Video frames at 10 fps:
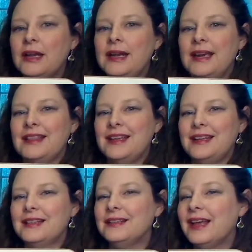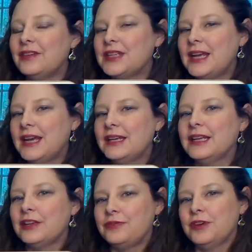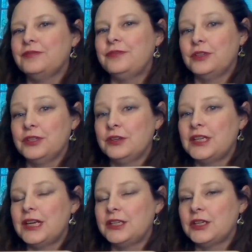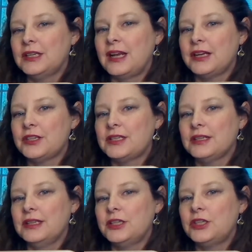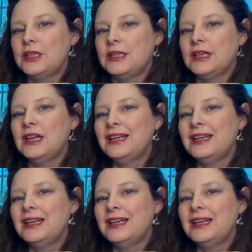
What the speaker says: and then in the left hand, like if you have full notation, not just a lead sheet,